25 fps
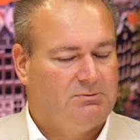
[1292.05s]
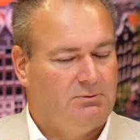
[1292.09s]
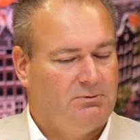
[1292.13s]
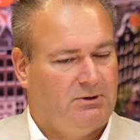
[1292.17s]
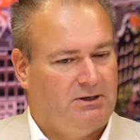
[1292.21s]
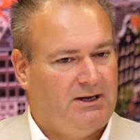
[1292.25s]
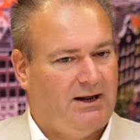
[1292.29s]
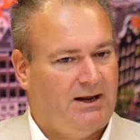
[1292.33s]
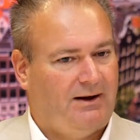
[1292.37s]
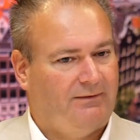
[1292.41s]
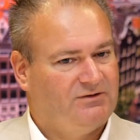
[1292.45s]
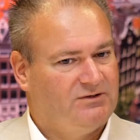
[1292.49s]

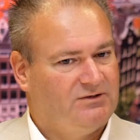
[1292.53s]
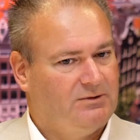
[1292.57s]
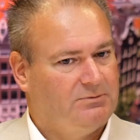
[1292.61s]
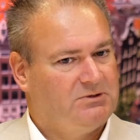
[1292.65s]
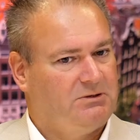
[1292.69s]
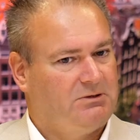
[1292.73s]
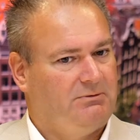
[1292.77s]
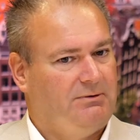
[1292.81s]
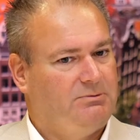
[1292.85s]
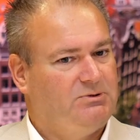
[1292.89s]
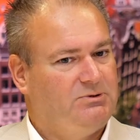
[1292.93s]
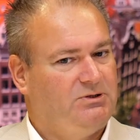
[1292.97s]
where you have
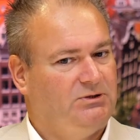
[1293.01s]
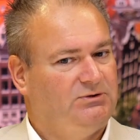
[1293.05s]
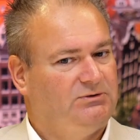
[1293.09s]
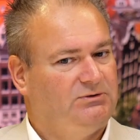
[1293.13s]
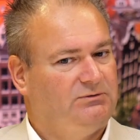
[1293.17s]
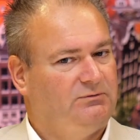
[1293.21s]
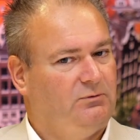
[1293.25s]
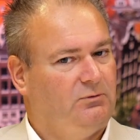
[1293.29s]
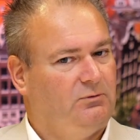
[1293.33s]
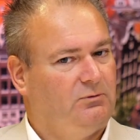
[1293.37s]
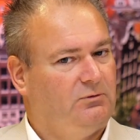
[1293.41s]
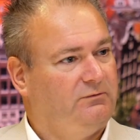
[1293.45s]
subscriptions
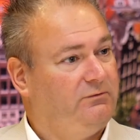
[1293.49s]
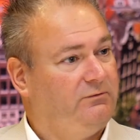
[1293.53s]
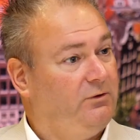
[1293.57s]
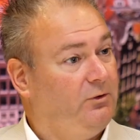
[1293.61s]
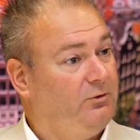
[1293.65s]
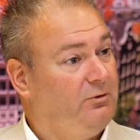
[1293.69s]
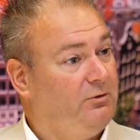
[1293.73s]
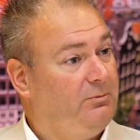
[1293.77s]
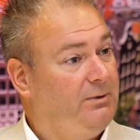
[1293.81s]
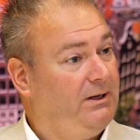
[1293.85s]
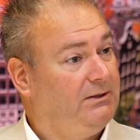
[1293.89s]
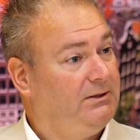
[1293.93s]
for
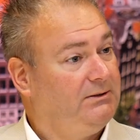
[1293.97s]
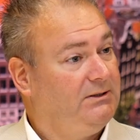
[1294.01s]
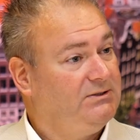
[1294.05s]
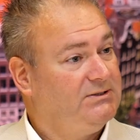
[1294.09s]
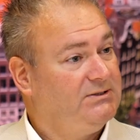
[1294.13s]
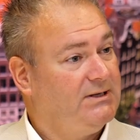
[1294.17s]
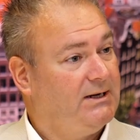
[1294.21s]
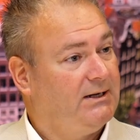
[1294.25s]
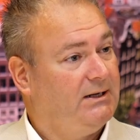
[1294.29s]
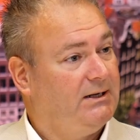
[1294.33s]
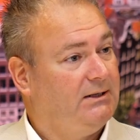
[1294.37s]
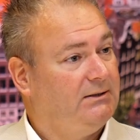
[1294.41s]
vulnerability
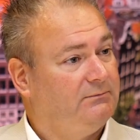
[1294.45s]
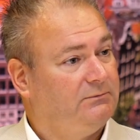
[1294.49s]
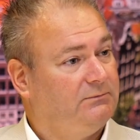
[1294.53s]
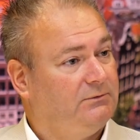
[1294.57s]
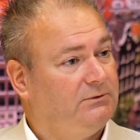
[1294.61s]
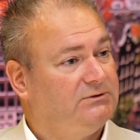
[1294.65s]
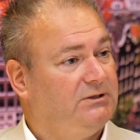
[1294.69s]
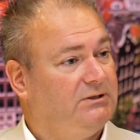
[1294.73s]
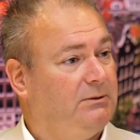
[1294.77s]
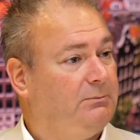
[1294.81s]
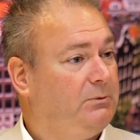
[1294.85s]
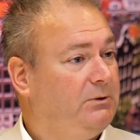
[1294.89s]
checking, for
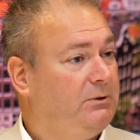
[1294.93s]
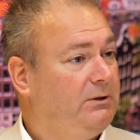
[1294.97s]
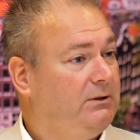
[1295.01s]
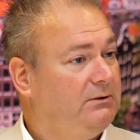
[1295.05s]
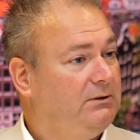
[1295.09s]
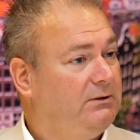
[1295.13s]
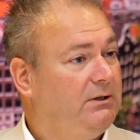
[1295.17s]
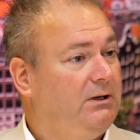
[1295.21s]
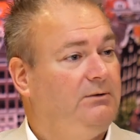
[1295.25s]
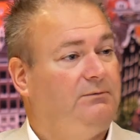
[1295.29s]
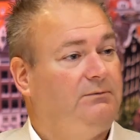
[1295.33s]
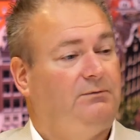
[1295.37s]

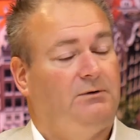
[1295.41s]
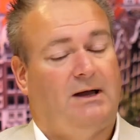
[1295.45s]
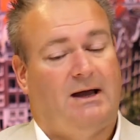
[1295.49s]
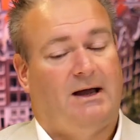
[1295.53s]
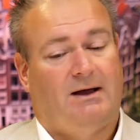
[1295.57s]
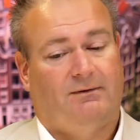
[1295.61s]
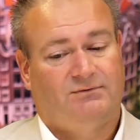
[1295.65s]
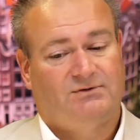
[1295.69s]
example. If you have